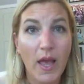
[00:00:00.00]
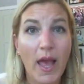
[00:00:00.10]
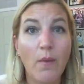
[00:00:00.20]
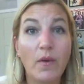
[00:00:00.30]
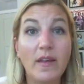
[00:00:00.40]

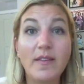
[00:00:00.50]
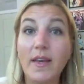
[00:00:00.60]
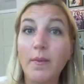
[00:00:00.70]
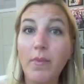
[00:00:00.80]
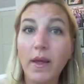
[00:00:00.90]
And when I say
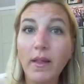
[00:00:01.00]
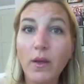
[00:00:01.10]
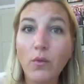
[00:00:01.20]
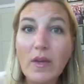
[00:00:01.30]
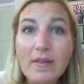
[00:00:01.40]

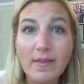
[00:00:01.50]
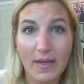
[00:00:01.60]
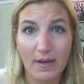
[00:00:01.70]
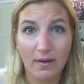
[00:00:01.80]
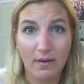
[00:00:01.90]
compelling
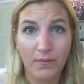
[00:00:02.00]
reason,